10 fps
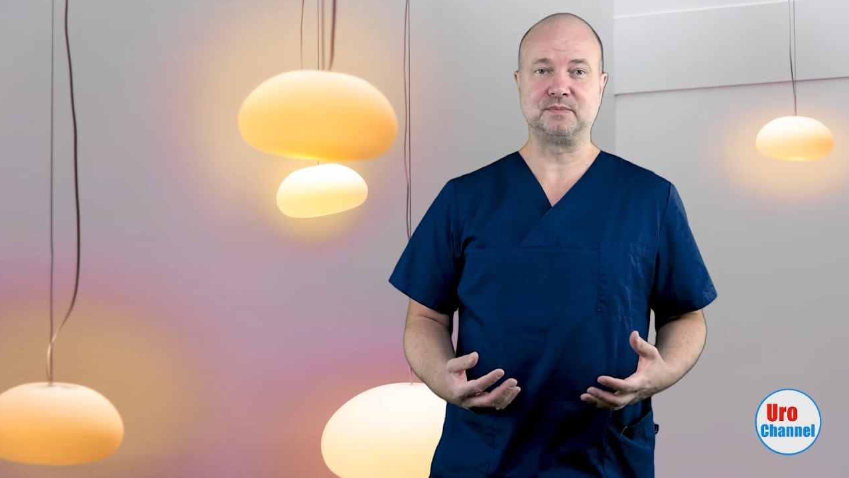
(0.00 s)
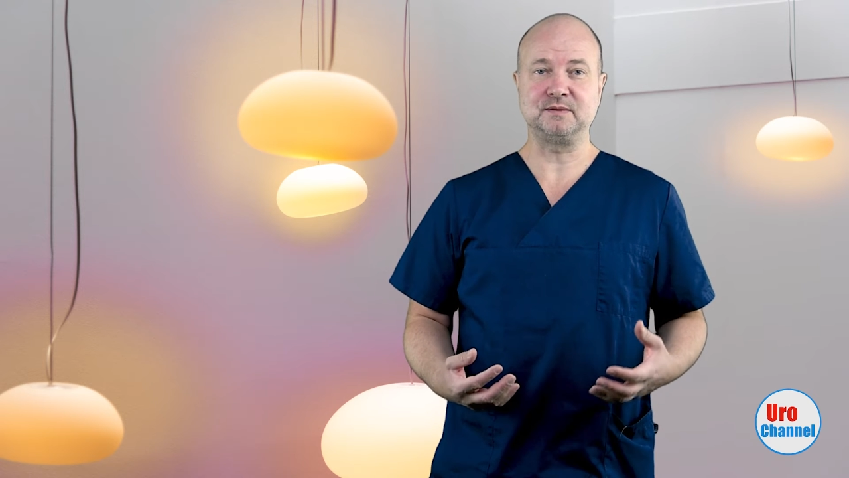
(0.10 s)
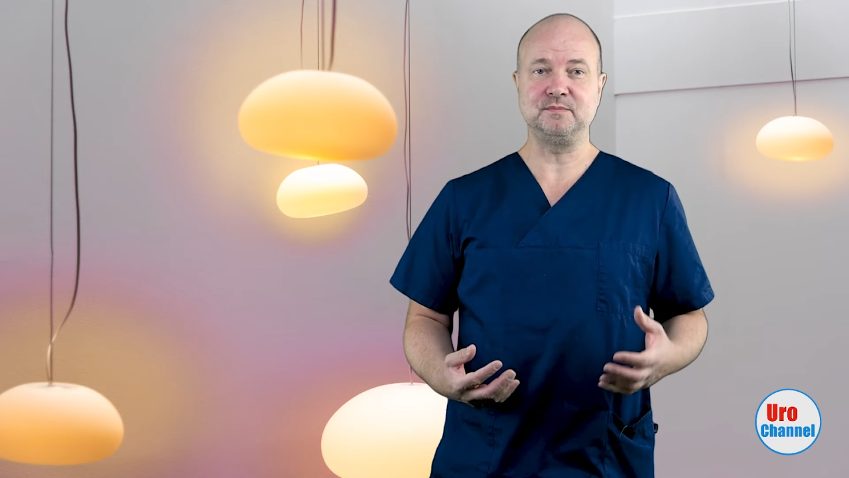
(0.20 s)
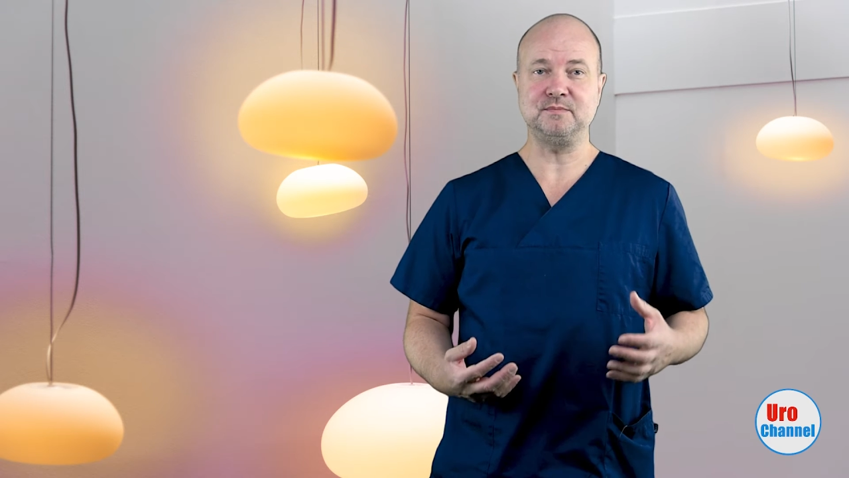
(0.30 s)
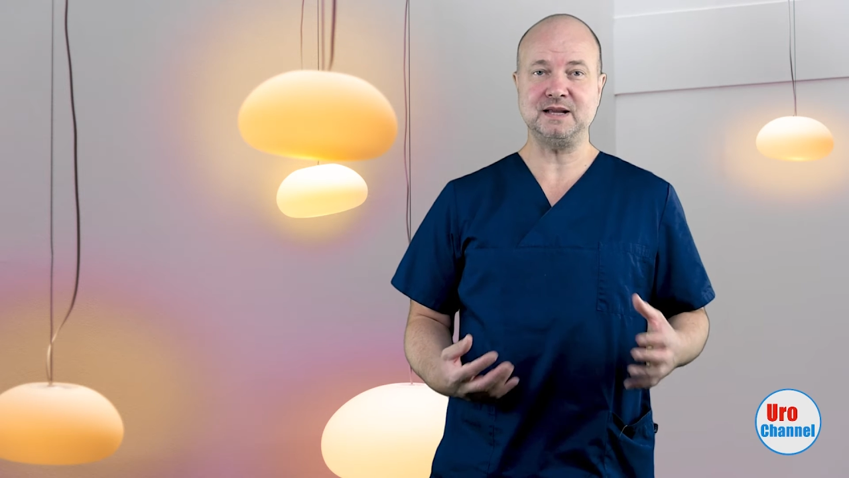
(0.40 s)

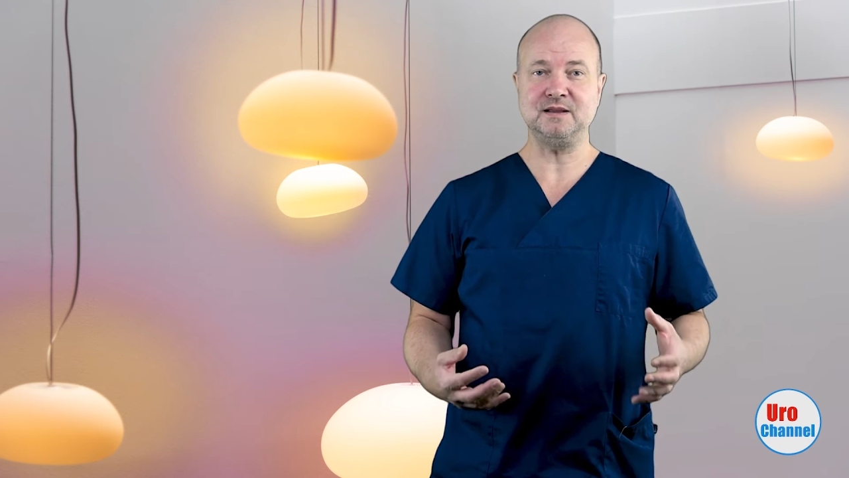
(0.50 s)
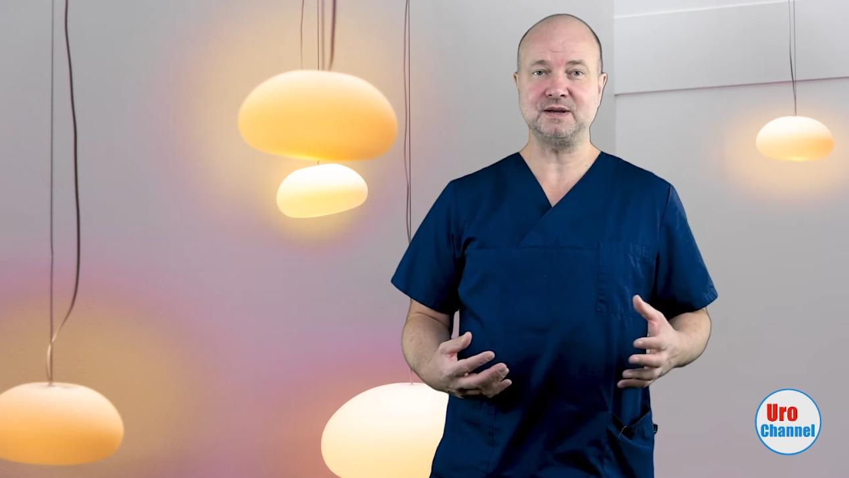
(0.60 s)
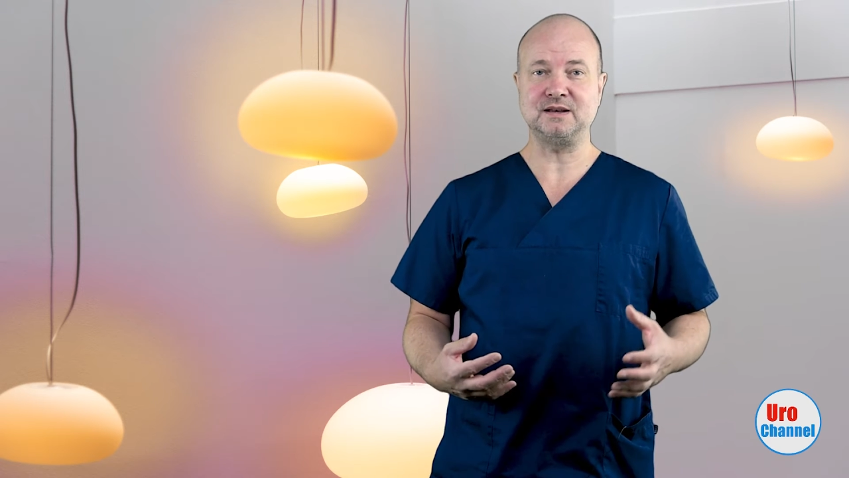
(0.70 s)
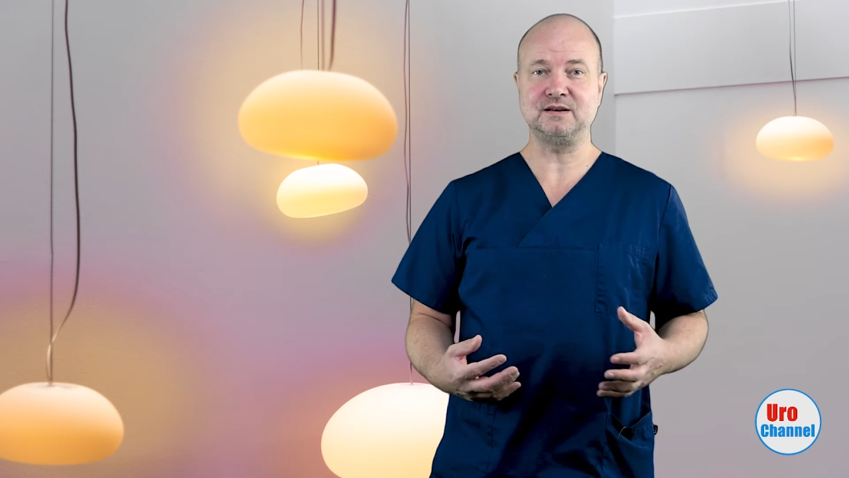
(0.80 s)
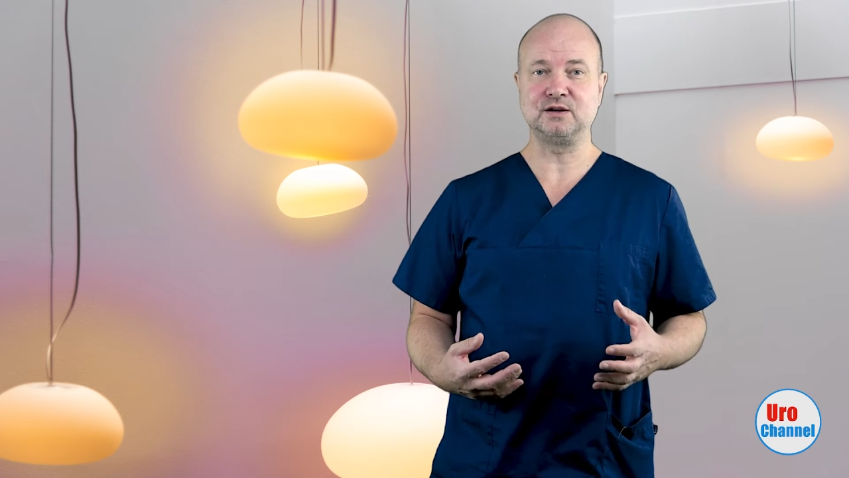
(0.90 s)
but many
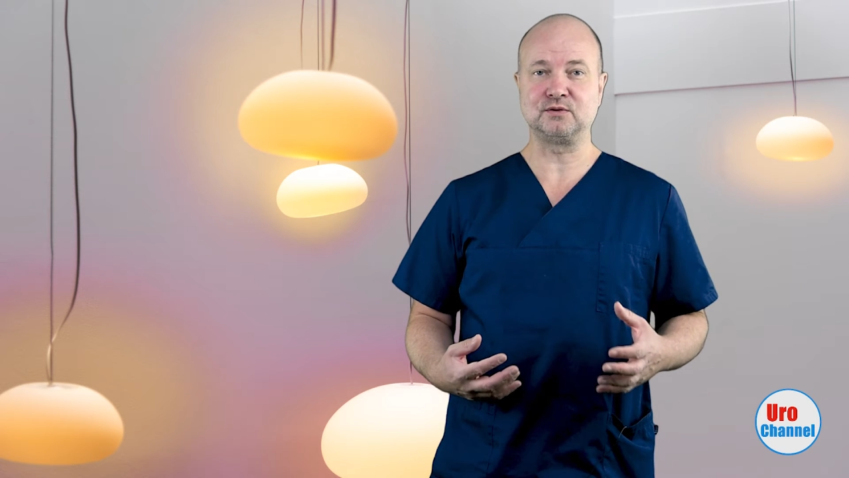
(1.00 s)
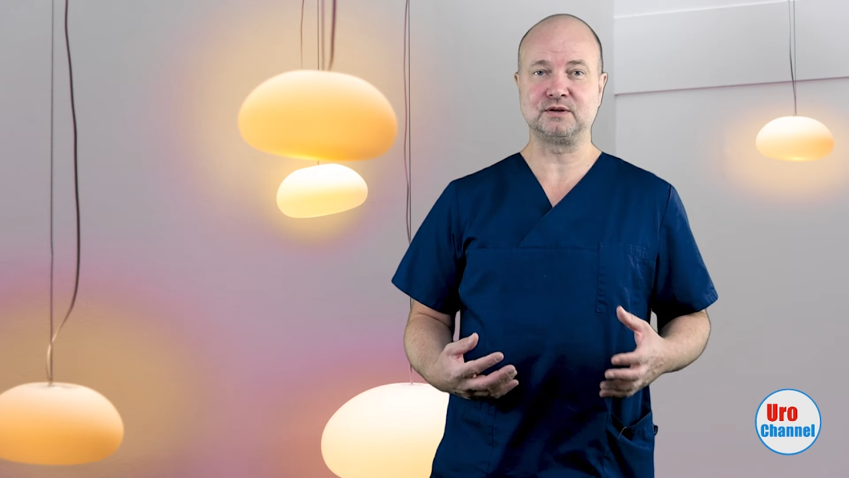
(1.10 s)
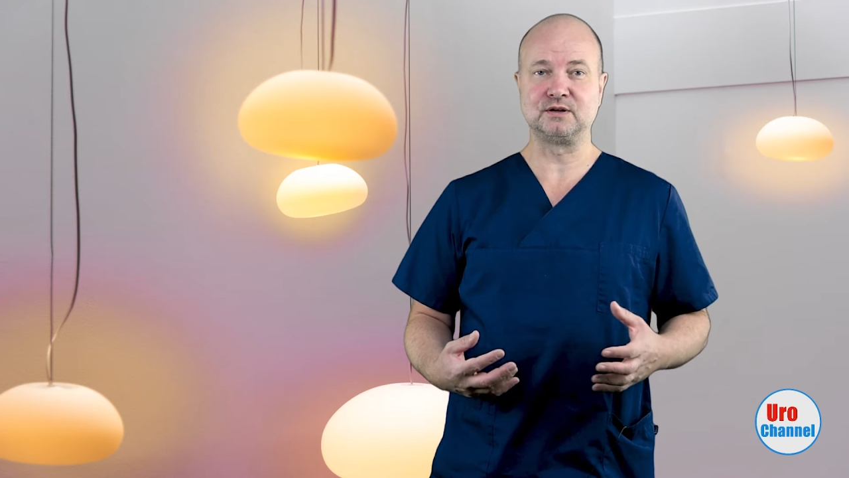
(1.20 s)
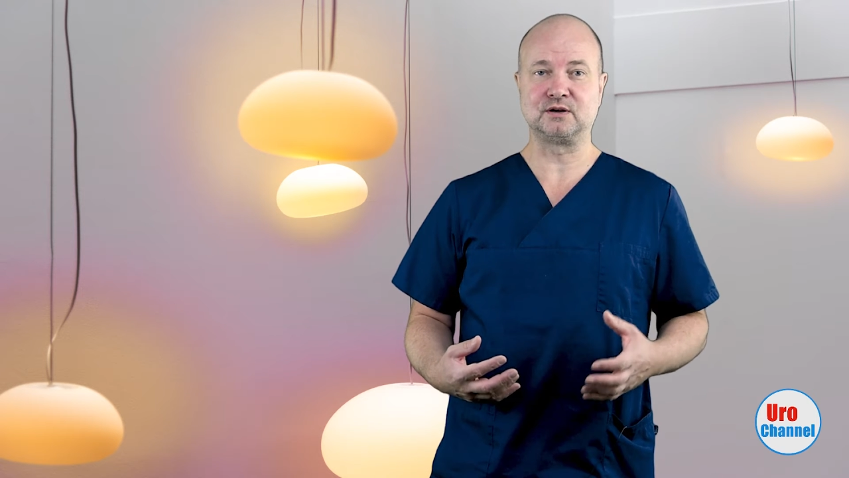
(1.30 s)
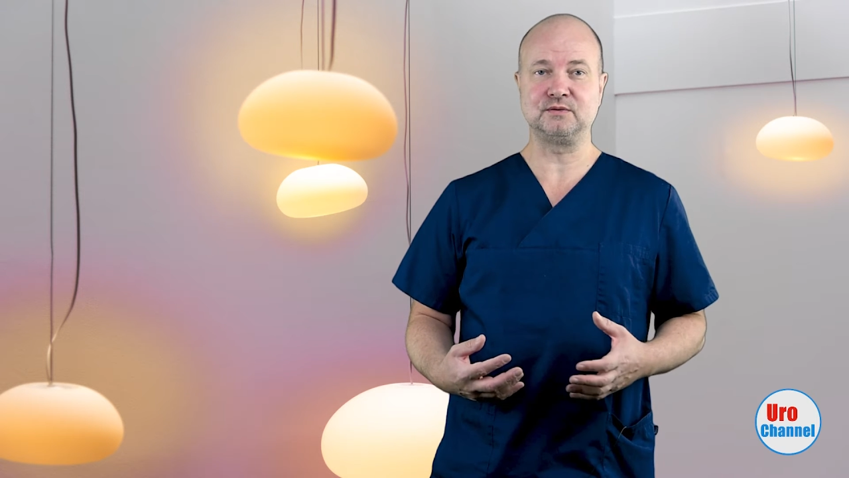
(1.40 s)
men
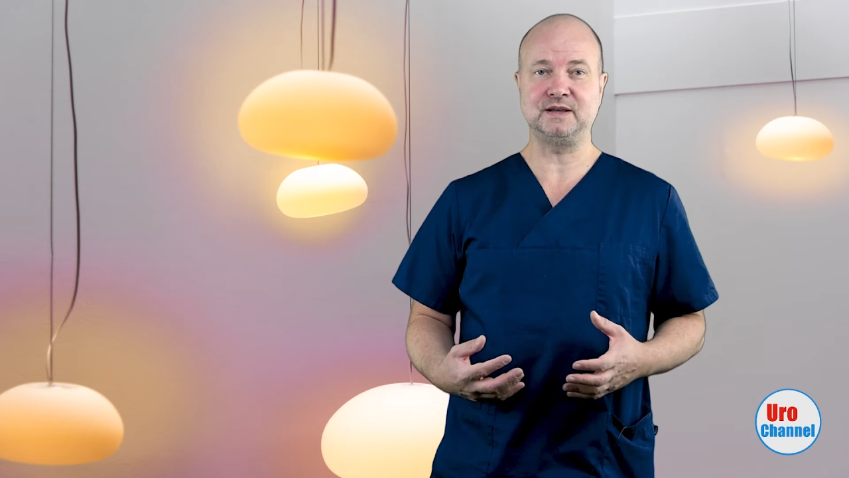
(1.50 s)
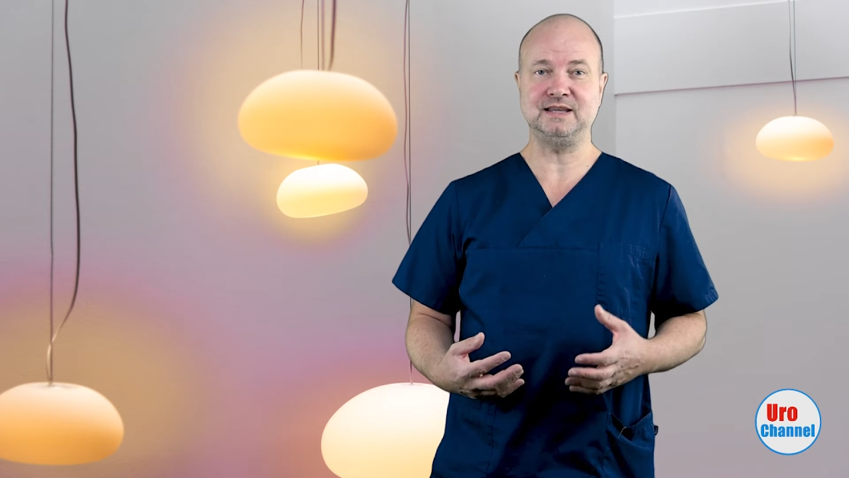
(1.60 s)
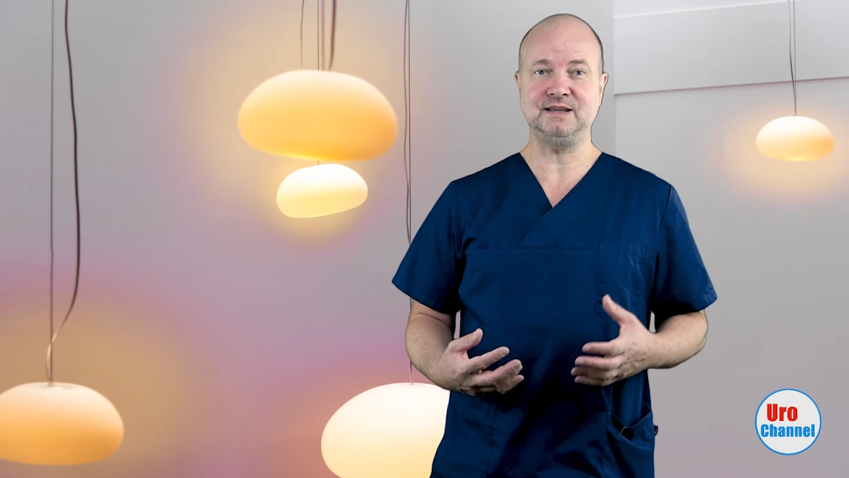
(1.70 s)
don't know they